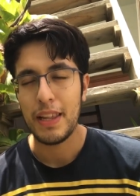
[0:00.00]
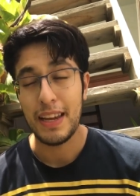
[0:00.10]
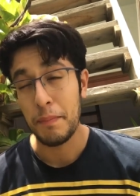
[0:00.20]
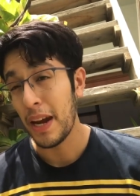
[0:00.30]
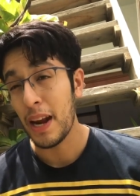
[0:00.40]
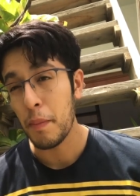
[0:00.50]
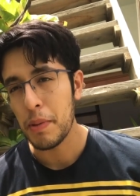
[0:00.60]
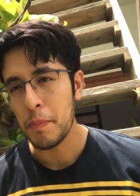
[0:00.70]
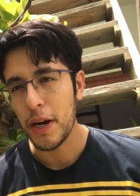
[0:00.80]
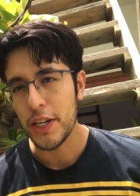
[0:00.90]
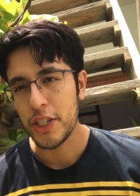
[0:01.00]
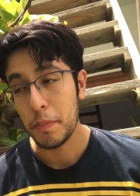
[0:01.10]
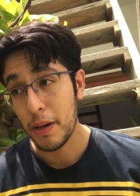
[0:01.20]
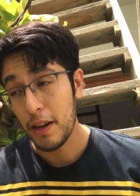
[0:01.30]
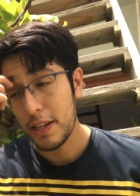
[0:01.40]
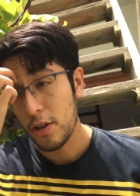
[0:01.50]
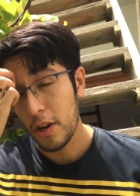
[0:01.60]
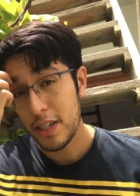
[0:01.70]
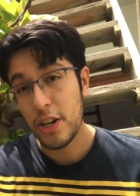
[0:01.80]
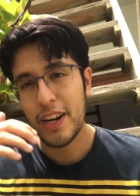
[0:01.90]
It might not be much, but as
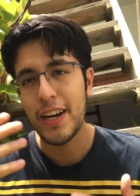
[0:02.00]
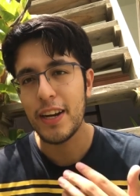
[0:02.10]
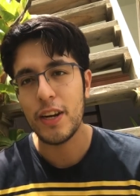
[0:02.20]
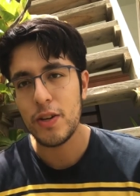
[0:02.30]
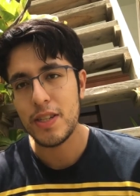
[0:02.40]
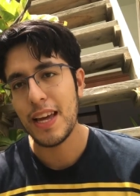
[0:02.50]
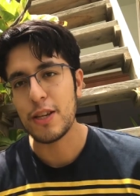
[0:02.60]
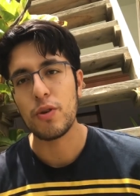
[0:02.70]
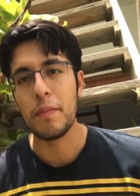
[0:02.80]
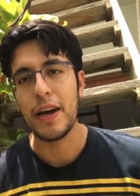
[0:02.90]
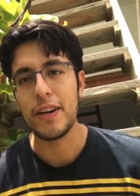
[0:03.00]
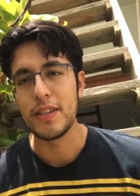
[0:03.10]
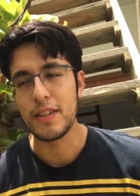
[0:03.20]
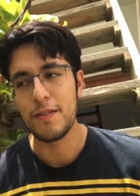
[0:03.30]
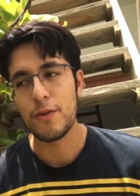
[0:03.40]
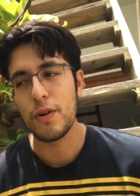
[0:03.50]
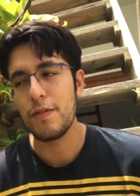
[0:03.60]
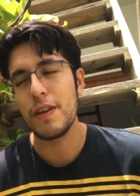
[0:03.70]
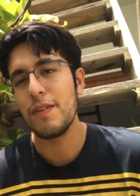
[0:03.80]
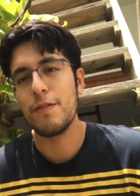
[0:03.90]
long as you're continuous, that's what matters. If you,
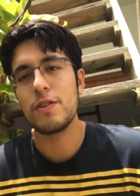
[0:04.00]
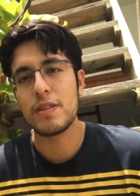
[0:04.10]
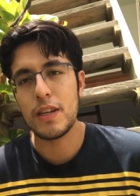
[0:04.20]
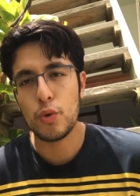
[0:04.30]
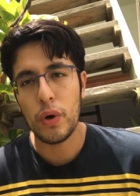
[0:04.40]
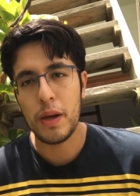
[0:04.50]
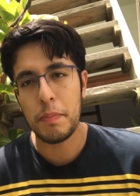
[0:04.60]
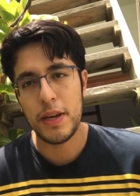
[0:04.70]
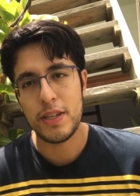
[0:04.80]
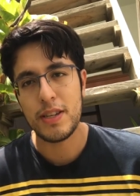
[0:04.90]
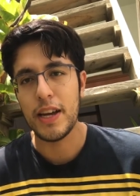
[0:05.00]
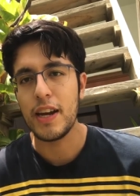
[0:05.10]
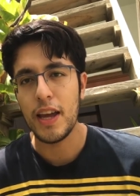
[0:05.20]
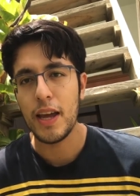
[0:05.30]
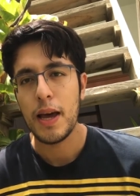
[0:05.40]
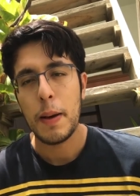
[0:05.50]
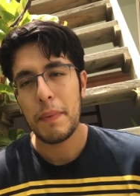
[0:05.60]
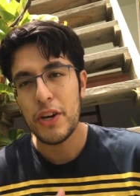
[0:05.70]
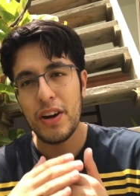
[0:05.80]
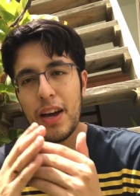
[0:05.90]
if, even if you study 20 pages a day,
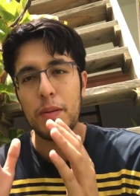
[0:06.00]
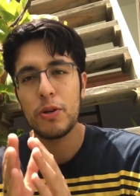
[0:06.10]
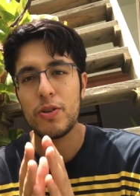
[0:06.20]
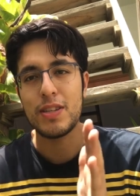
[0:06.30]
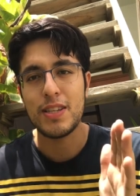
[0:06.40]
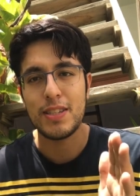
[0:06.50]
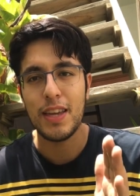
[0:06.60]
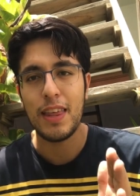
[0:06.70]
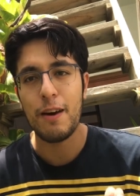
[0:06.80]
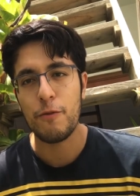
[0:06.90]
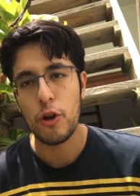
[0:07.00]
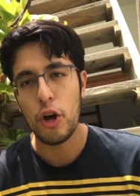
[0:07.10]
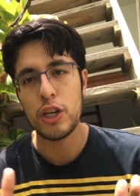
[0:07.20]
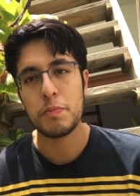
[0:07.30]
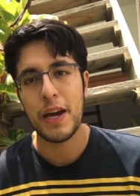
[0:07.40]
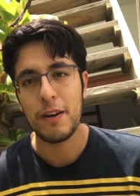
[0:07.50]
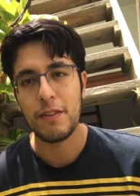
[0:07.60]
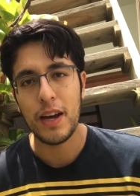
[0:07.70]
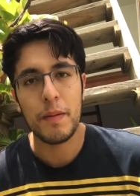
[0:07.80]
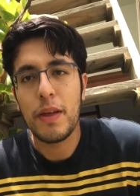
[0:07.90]
but you're not able to sustain that for a long span of
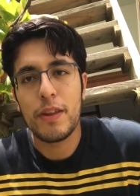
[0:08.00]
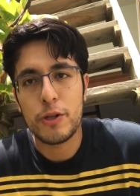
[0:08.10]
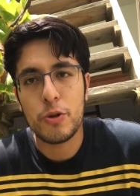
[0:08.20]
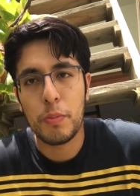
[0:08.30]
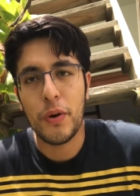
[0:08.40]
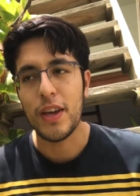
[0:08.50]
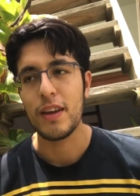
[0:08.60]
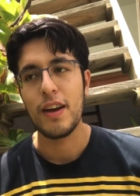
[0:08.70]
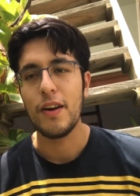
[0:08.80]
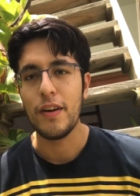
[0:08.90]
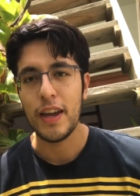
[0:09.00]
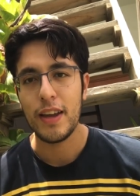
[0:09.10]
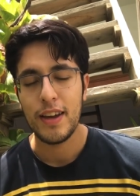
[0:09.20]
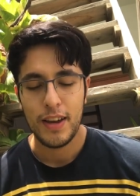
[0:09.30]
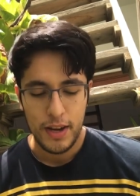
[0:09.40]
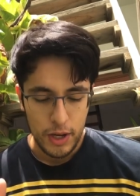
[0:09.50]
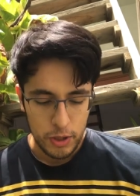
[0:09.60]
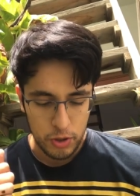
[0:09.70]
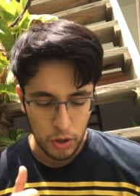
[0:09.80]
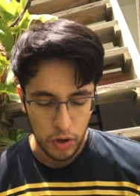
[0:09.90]
time, there's no point, right?
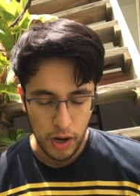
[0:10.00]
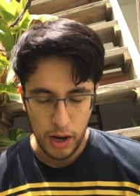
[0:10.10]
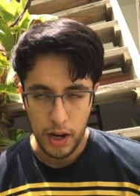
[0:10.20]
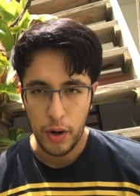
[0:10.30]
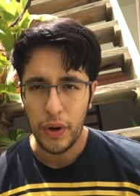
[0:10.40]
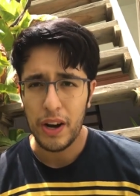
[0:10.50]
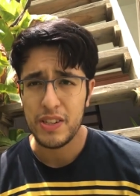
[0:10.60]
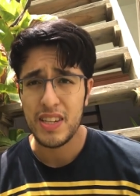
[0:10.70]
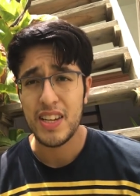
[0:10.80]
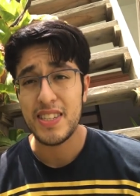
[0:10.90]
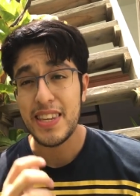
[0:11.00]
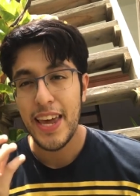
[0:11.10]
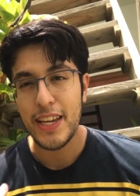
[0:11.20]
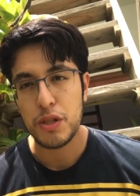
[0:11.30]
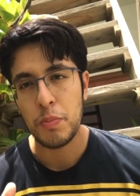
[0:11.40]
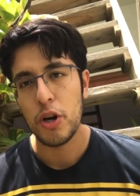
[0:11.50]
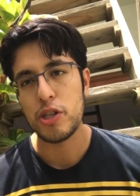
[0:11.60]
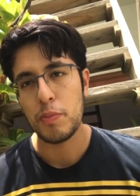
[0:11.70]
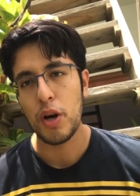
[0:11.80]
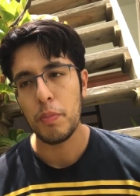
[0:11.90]
So uh, what I would say is take small,
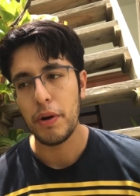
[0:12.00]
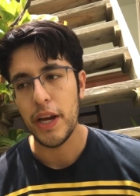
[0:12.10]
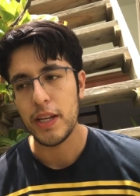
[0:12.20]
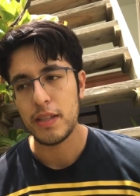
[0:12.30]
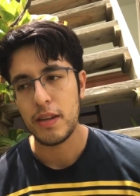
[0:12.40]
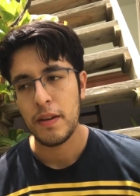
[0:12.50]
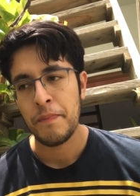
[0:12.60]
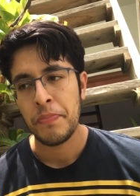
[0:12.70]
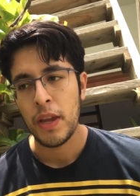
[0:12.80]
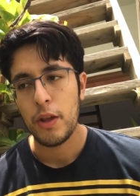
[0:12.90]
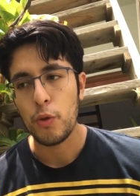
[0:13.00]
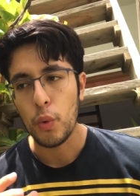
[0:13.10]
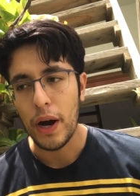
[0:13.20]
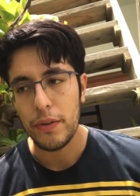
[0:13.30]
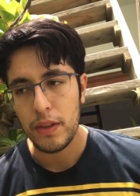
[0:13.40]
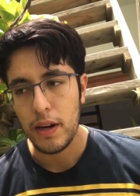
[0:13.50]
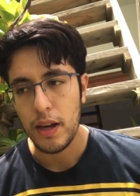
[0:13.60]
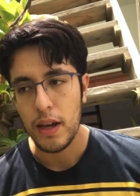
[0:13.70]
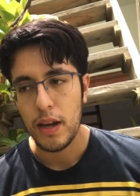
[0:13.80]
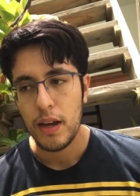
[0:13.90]
small breaks throughout the day.